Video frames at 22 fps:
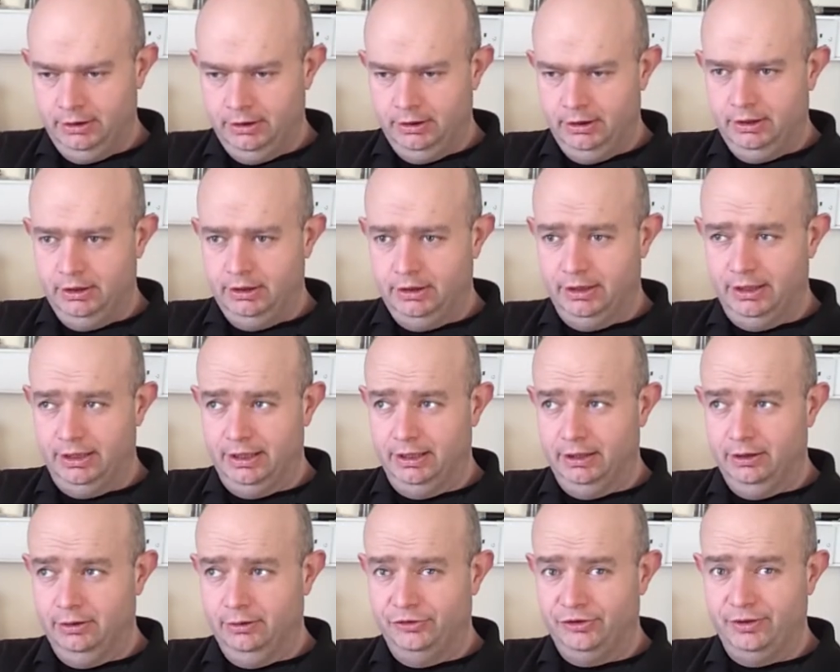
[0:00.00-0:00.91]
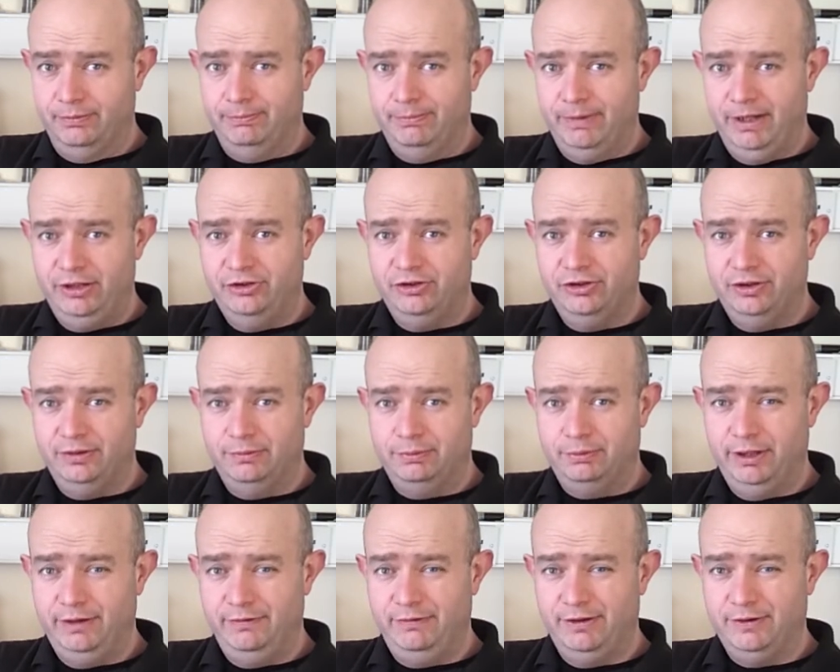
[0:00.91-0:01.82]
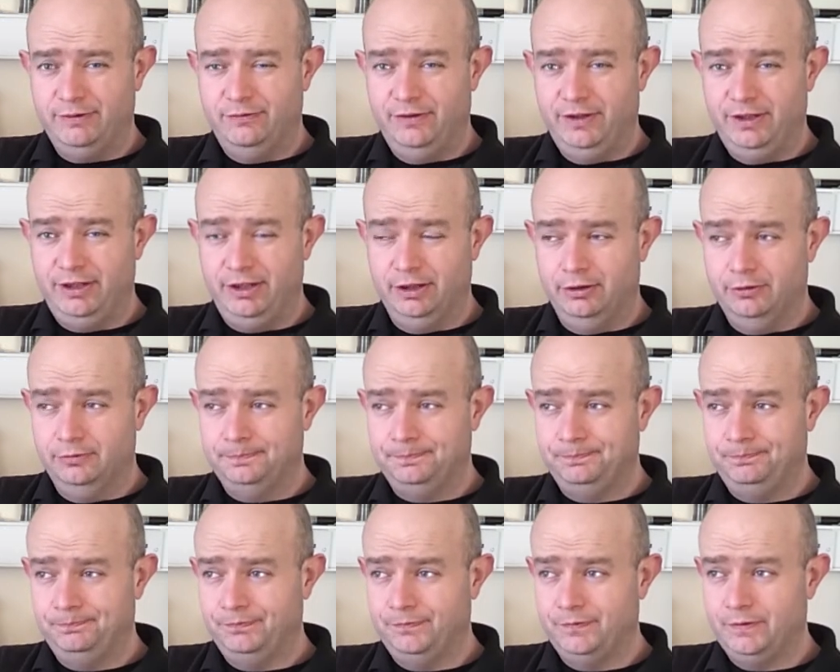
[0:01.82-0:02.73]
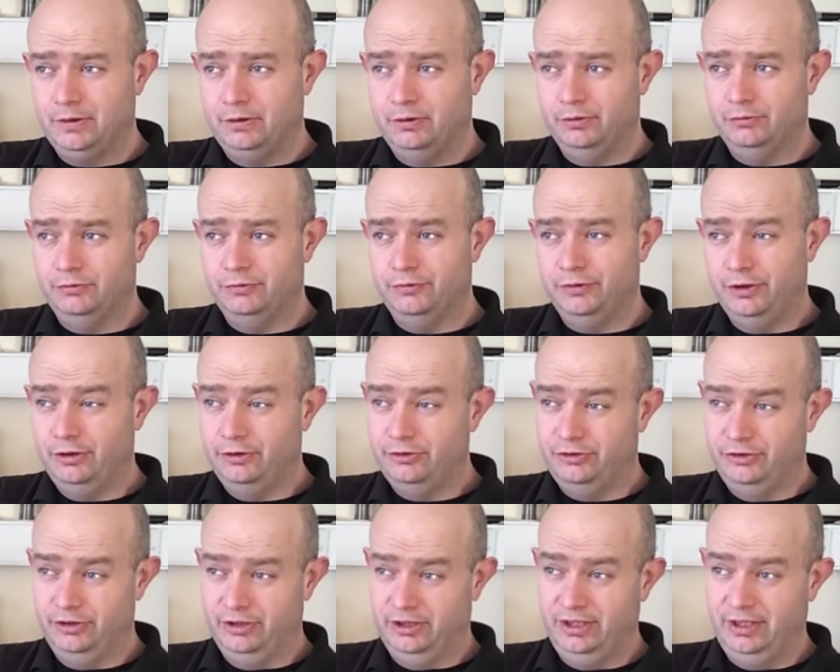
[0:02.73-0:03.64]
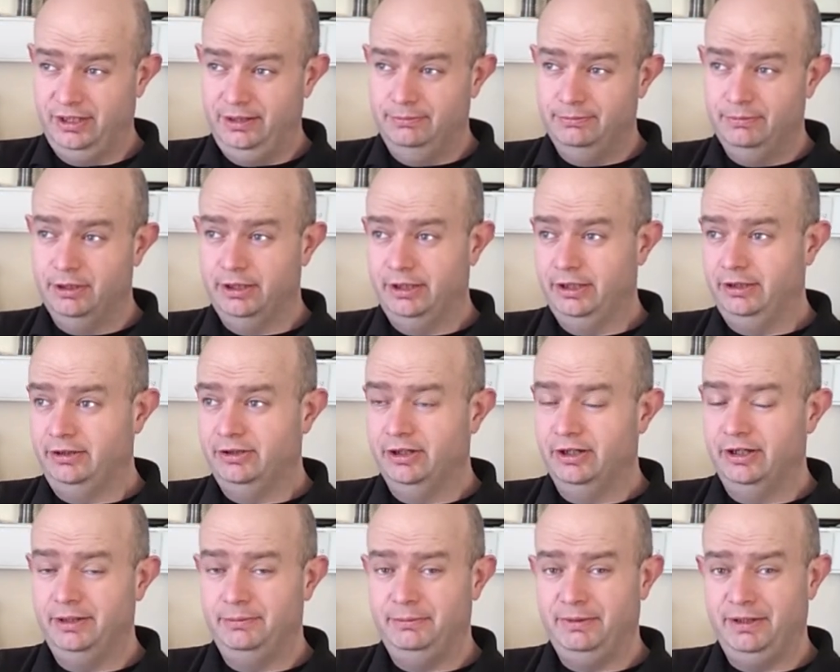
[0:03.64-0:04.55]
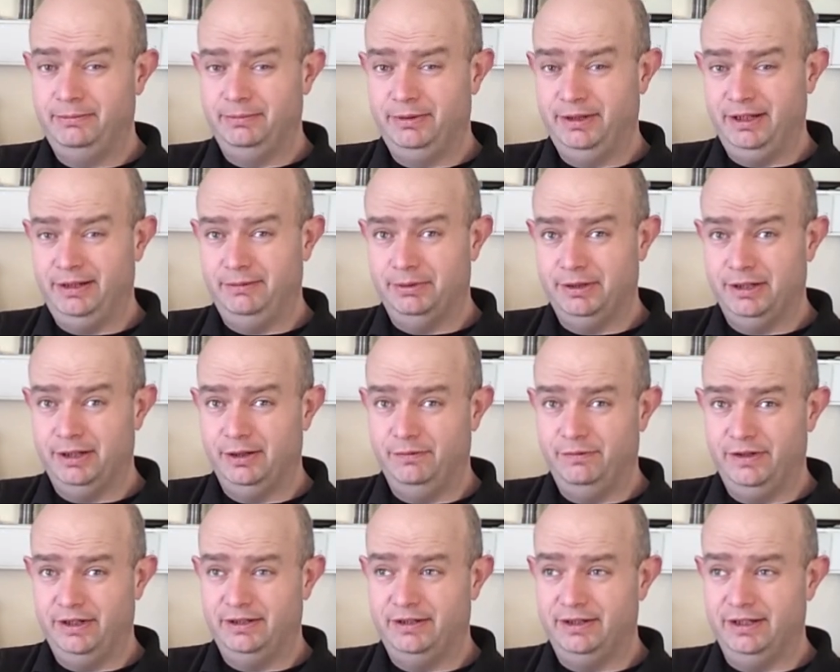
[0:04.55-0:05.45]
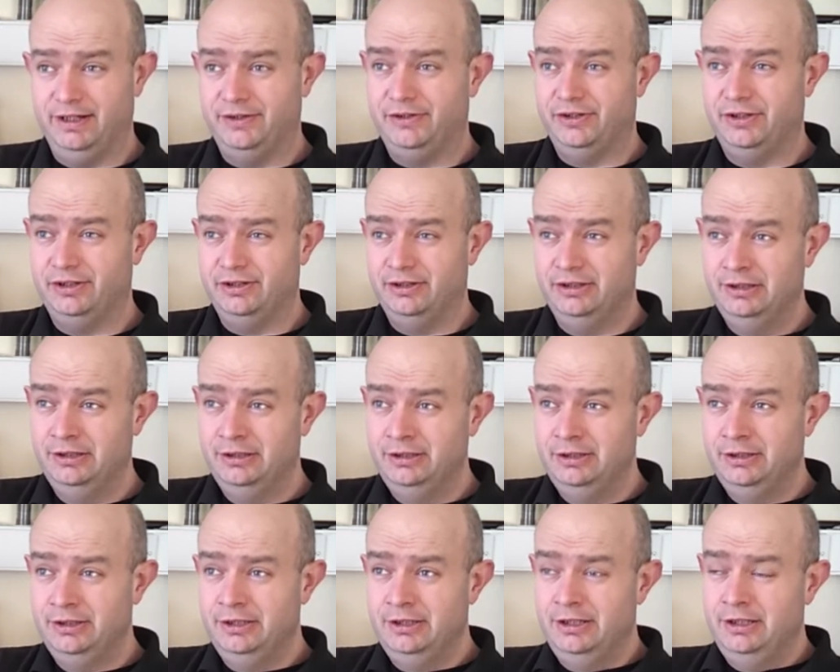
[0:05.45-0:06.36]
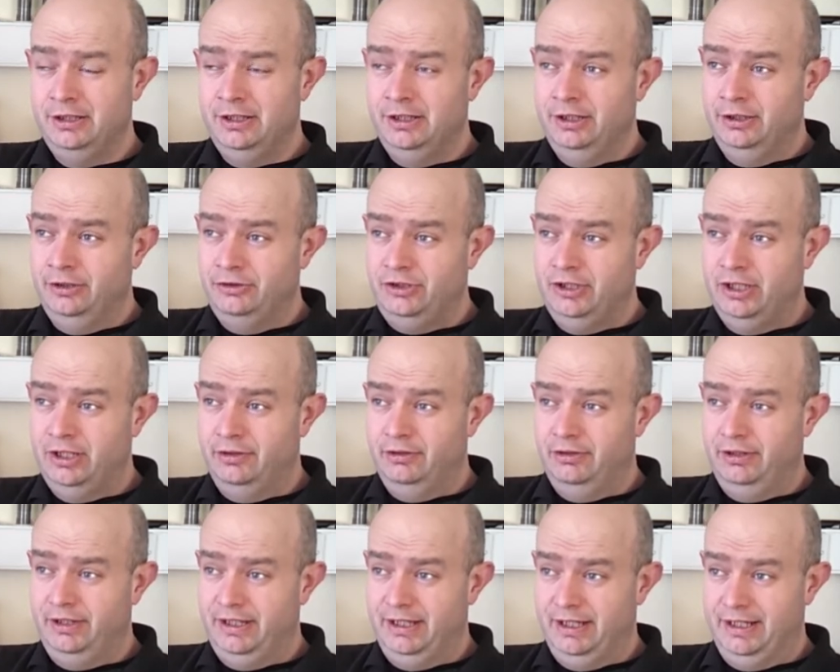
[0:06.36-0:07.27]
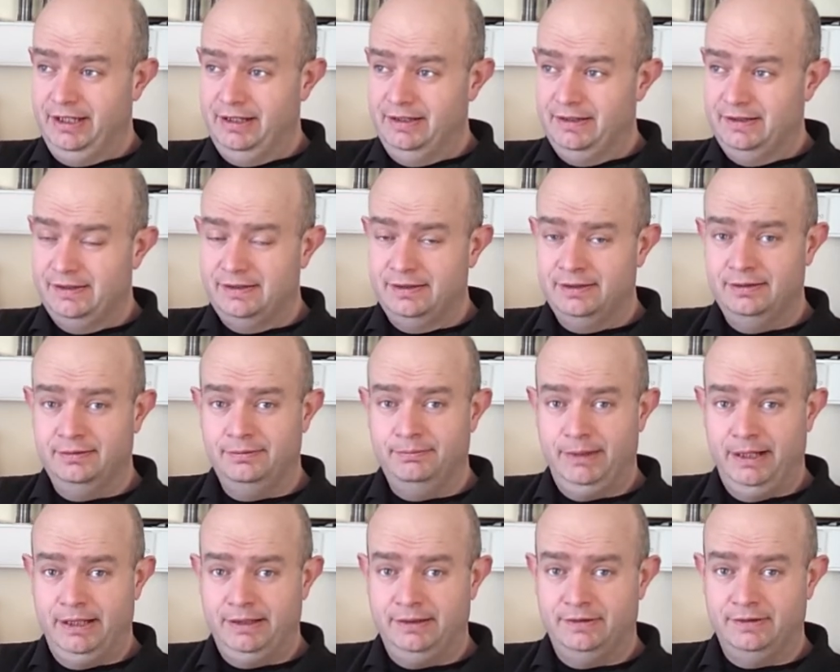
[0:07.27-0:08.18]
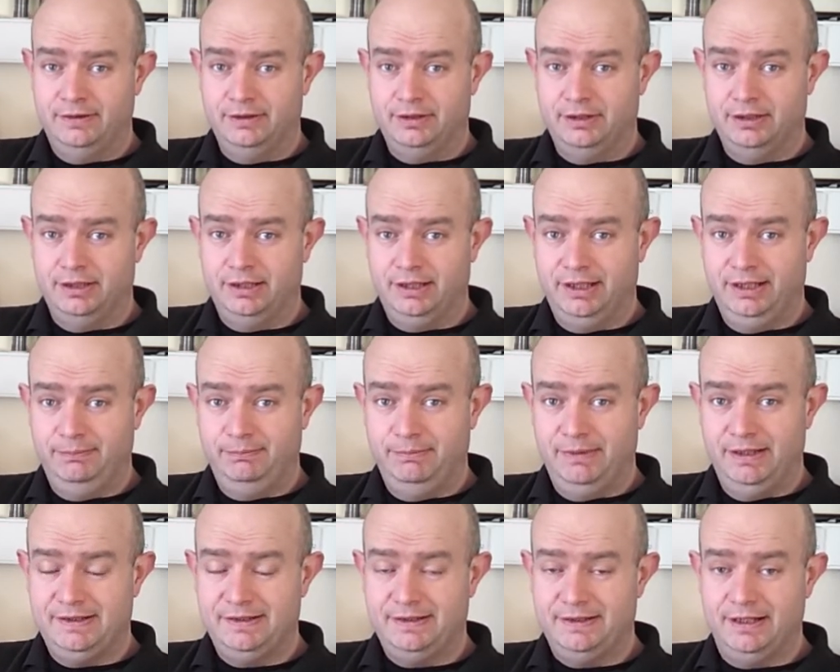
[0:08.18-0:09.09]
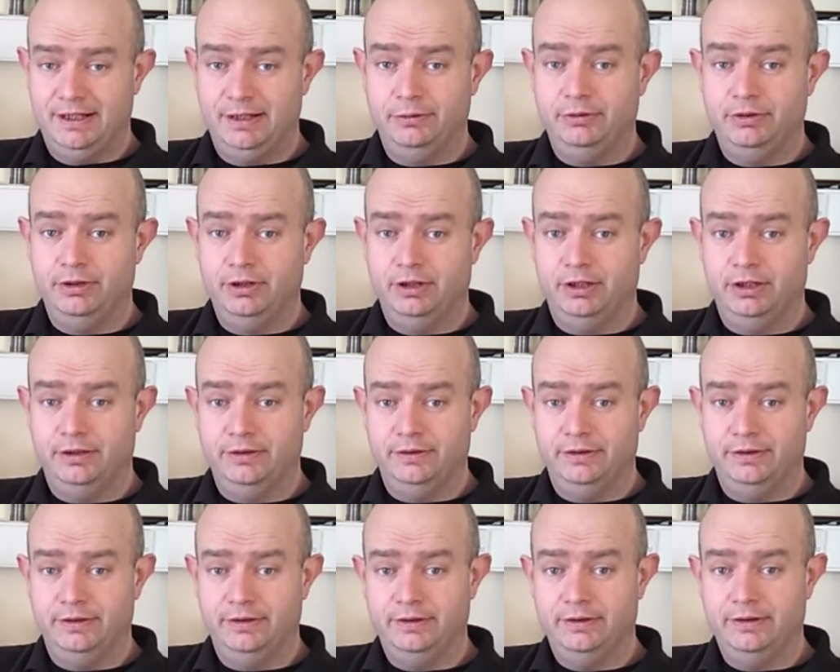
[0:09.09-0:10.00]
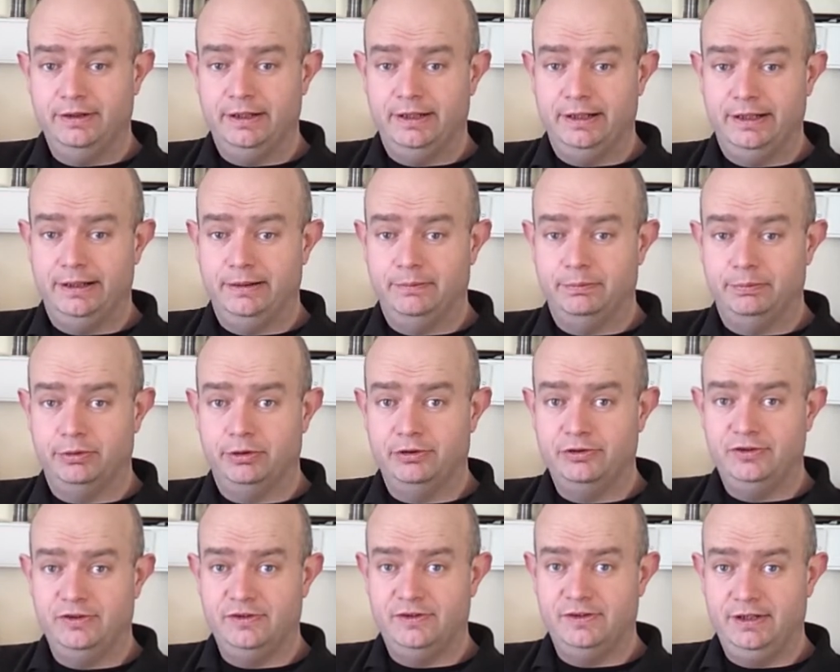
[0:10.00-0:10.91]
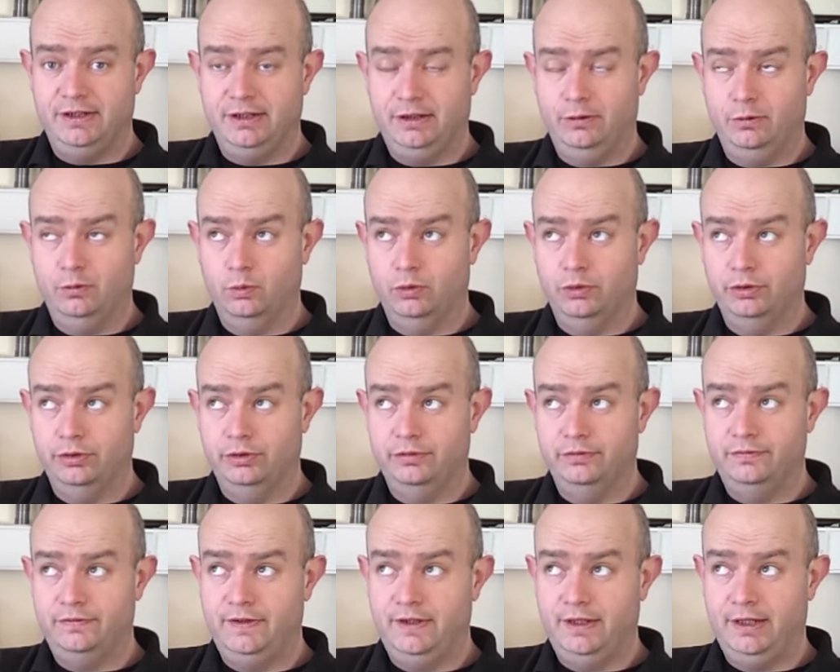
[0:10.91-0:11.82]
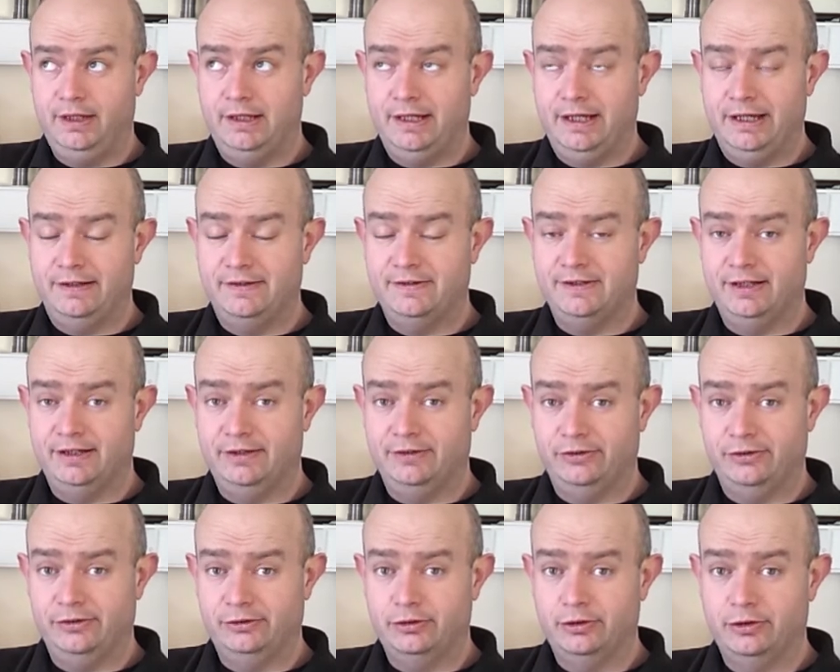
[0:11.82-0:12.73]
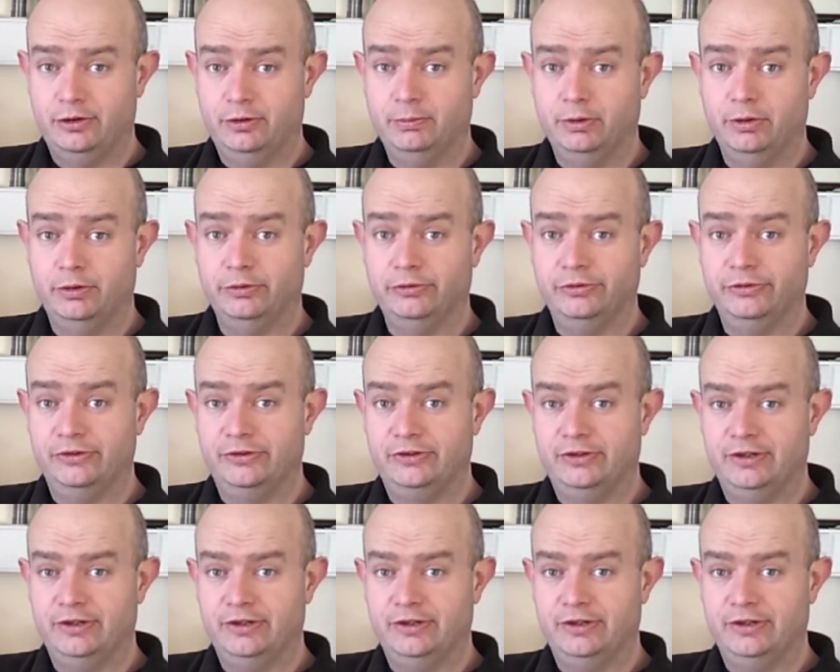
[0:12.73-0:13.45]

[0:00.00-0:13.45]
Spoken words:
Now, as I mentioned in a previous video, unfortunately my timing being perfect as it generally is meant that I missed out on purchasing one of the XS Turbo's